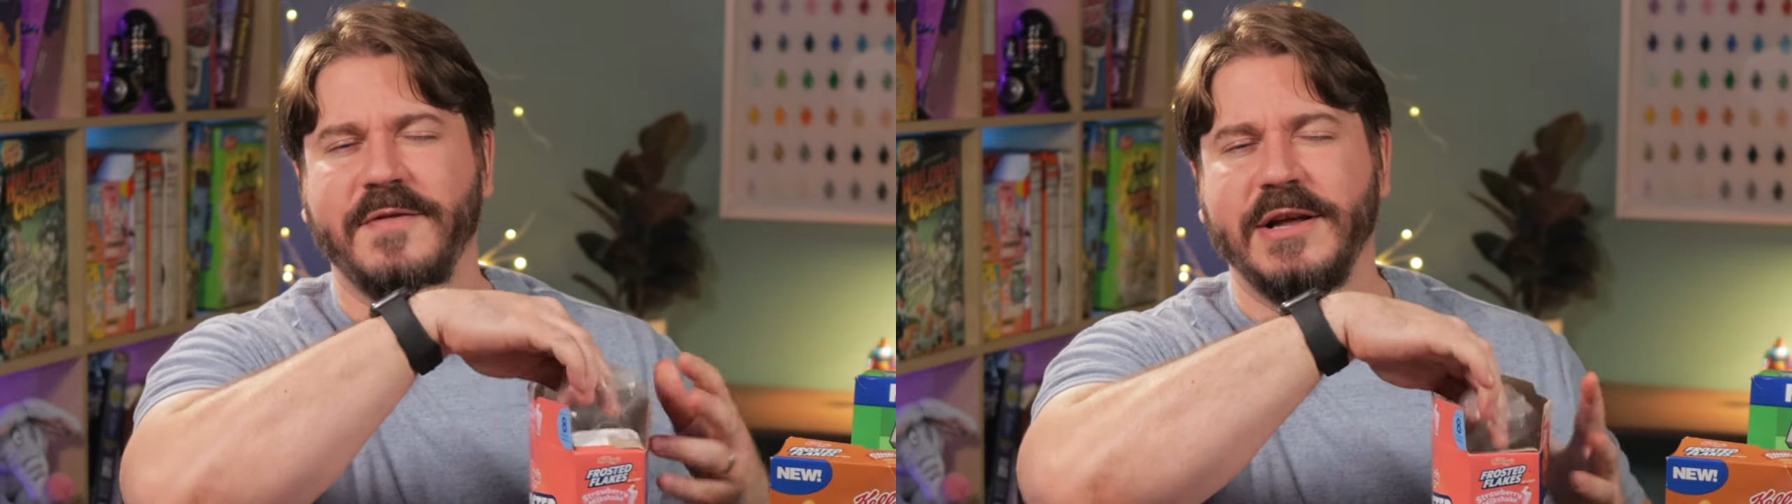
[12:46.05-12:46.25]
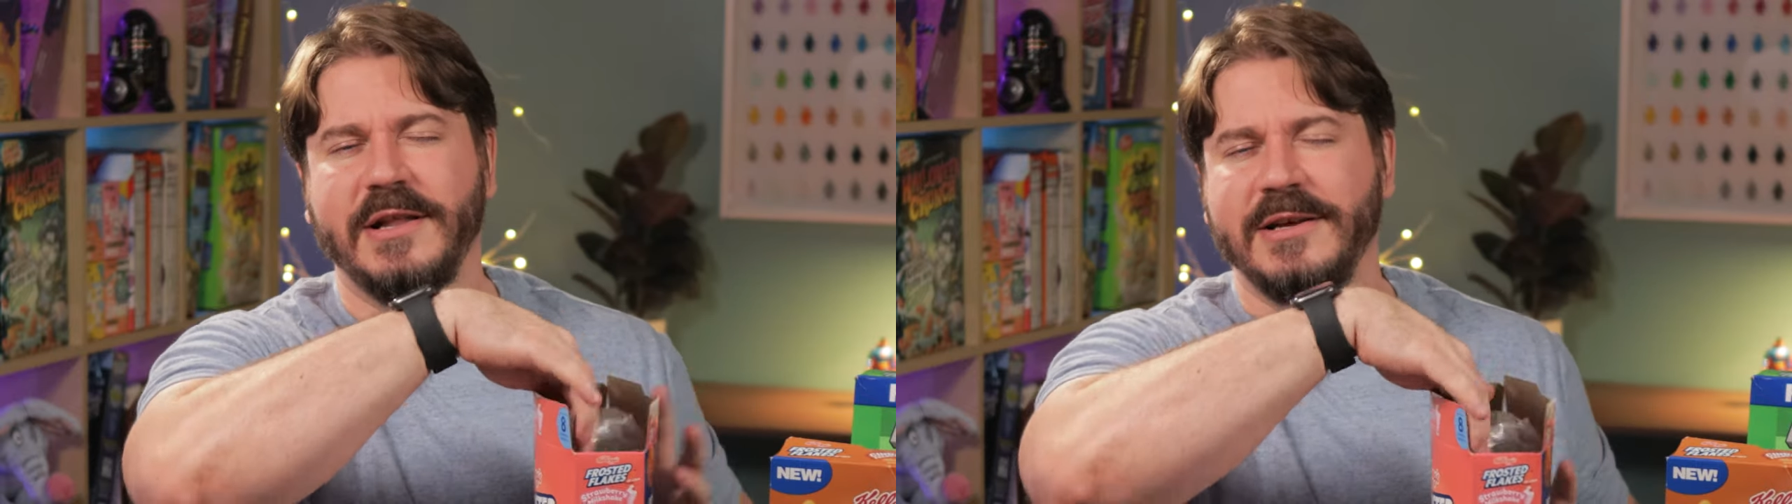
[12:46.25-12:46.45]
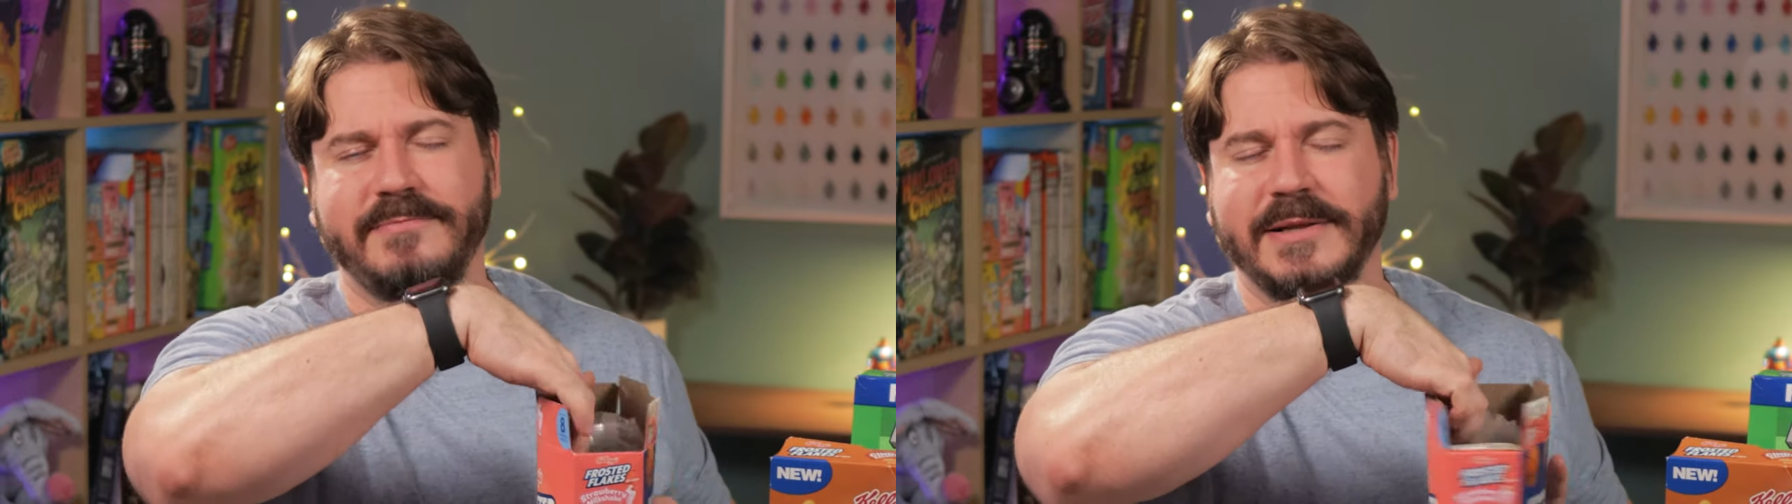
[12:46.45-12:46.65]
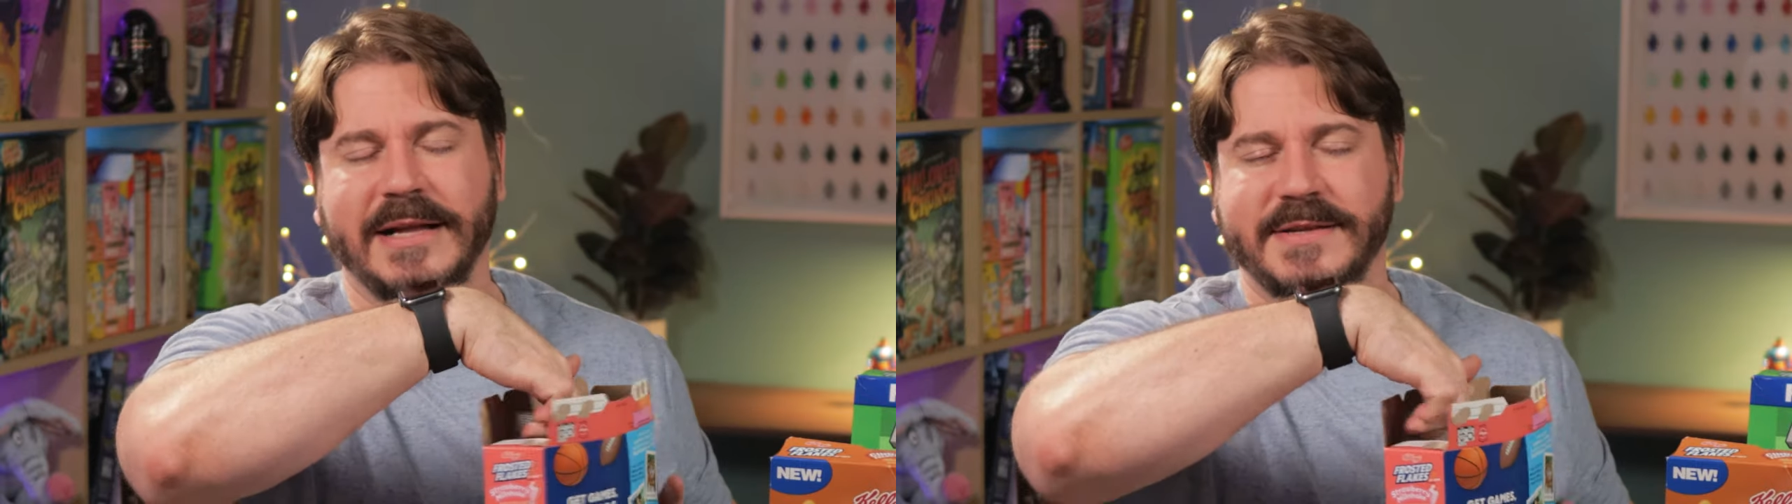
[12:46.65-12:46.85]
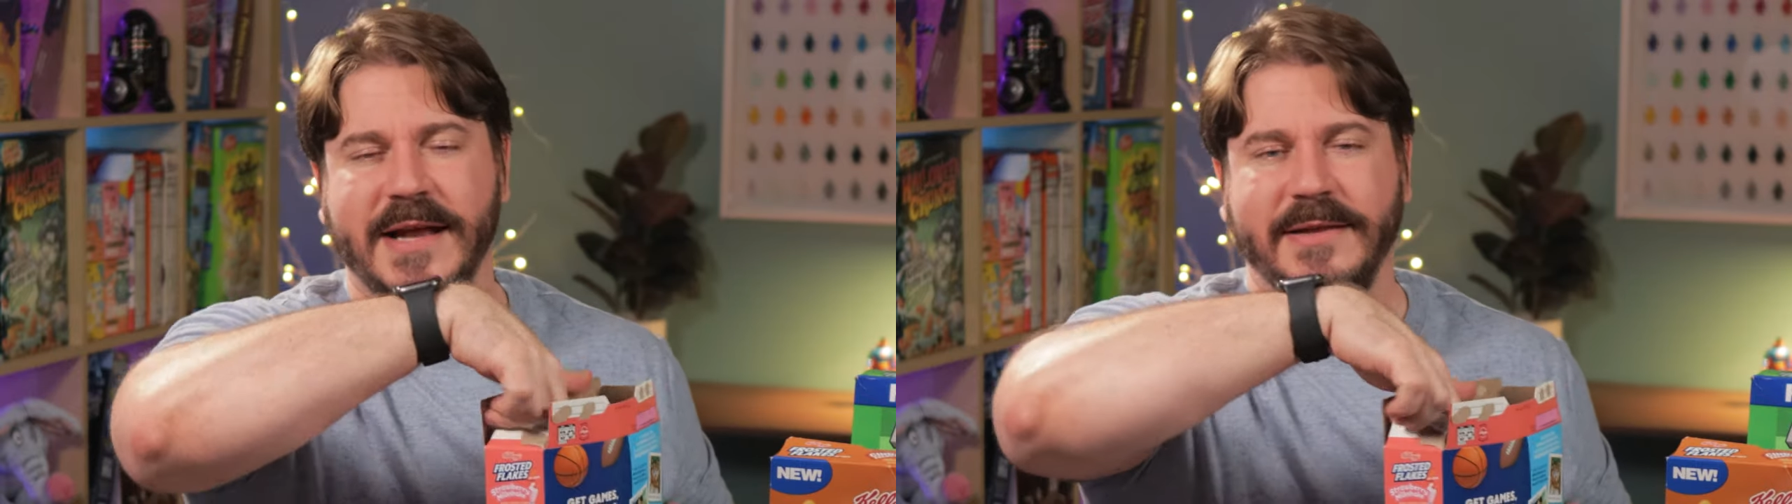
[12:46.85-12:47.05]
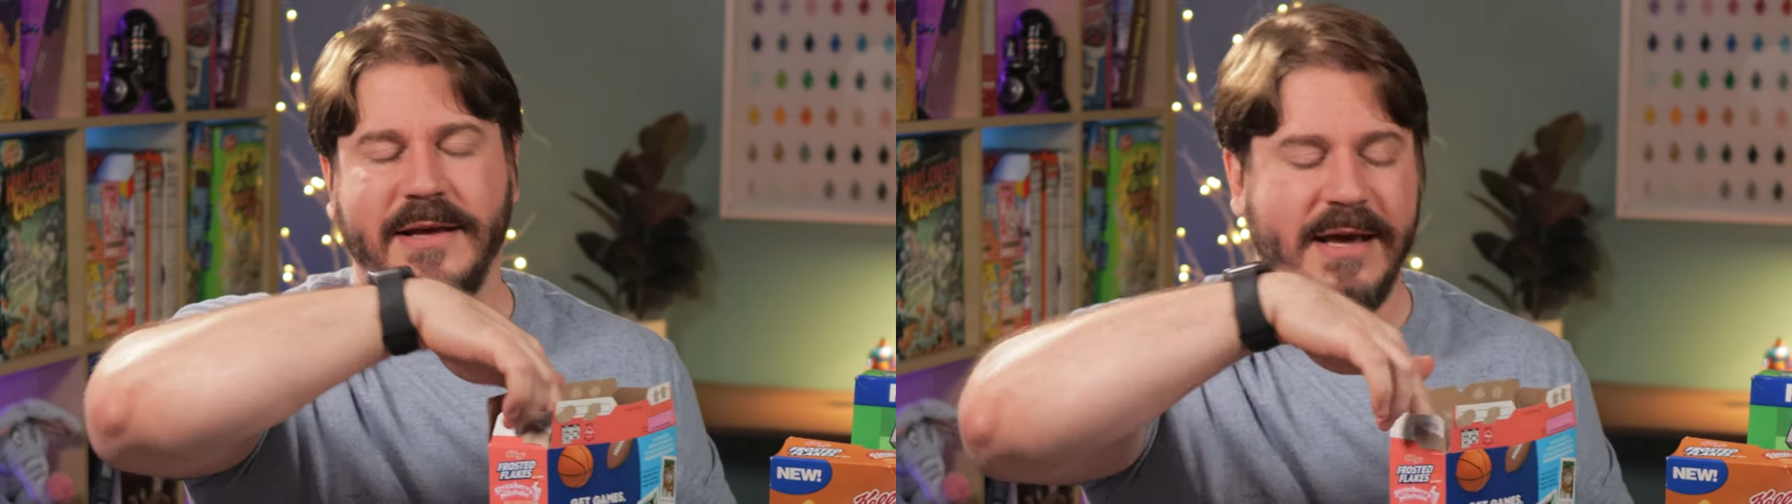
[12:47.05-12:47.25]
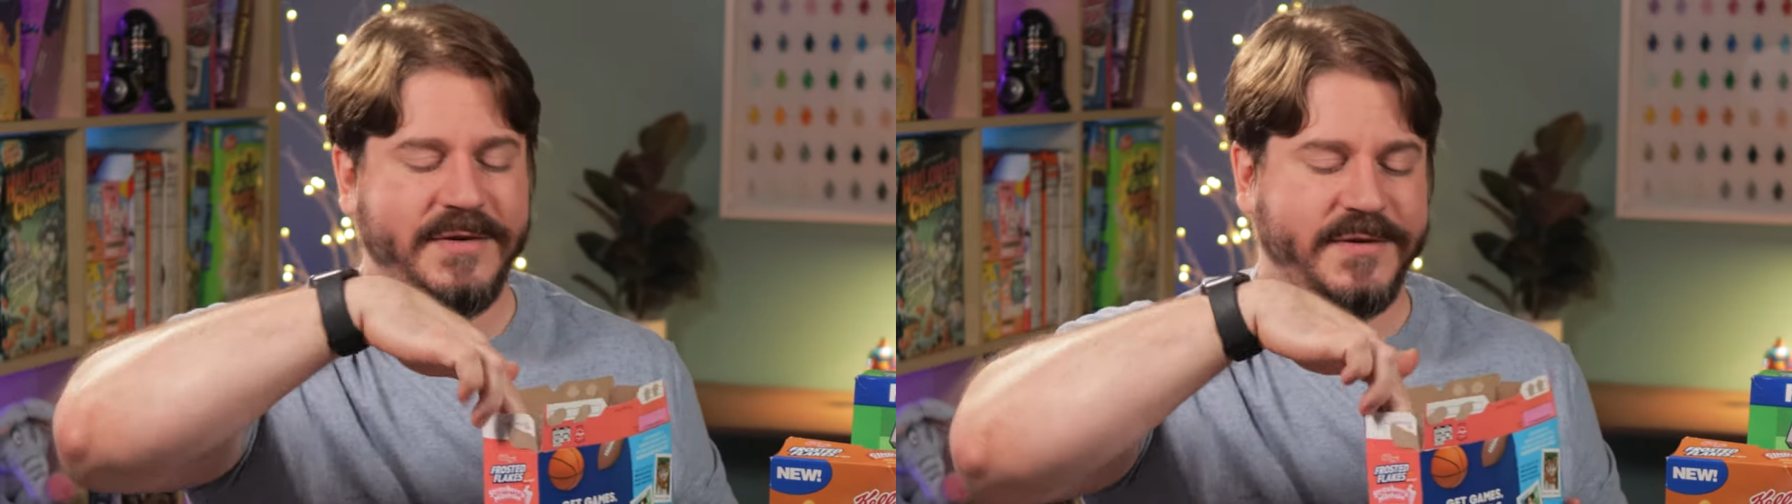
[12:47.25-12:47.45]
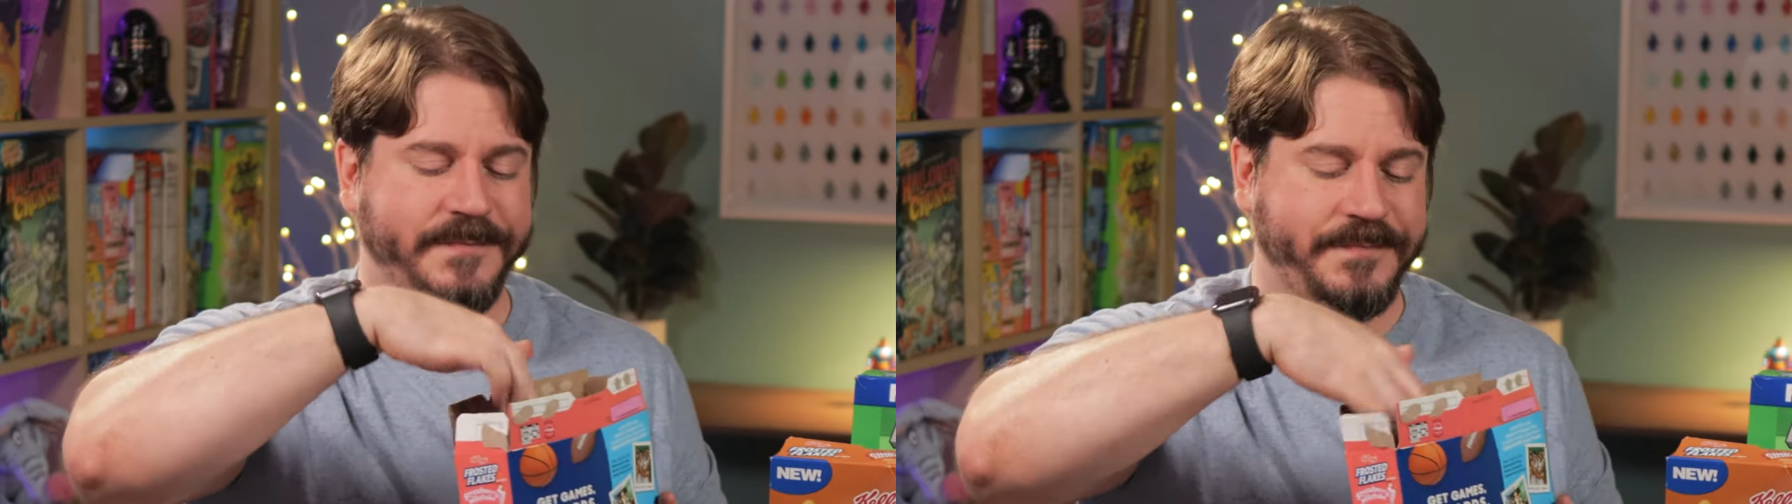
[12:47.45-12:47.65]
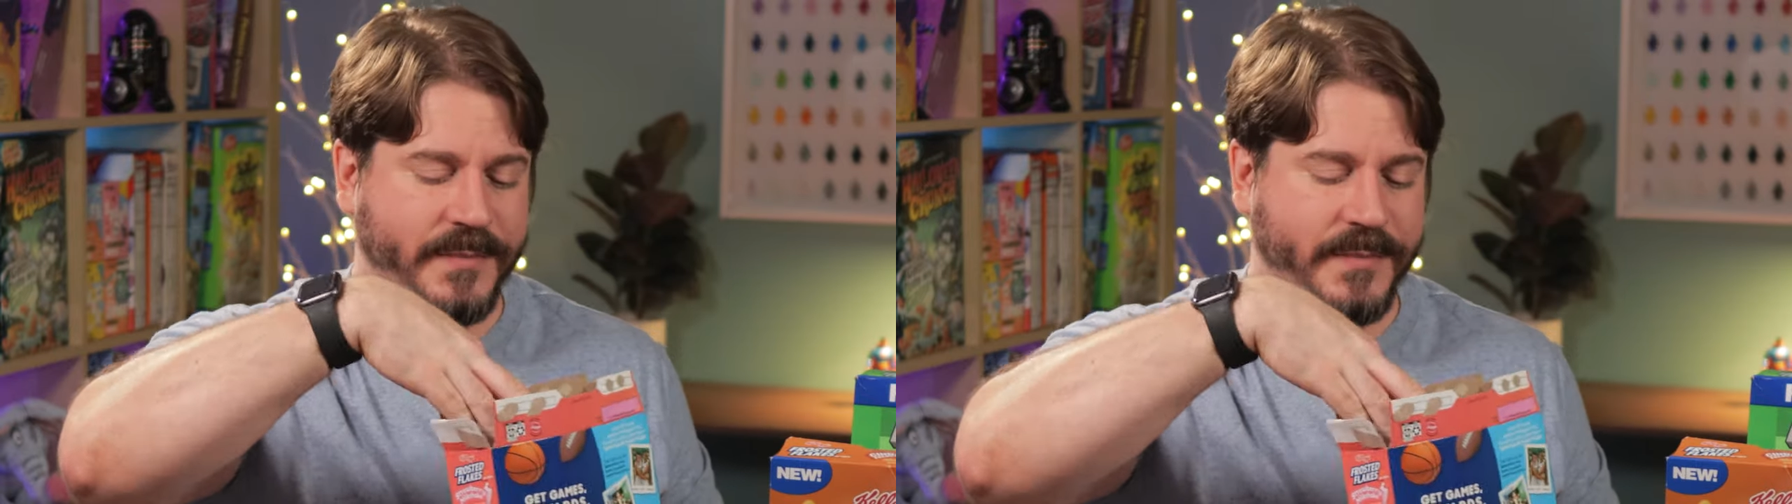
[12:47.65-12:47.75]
vanilla, but that's not the case.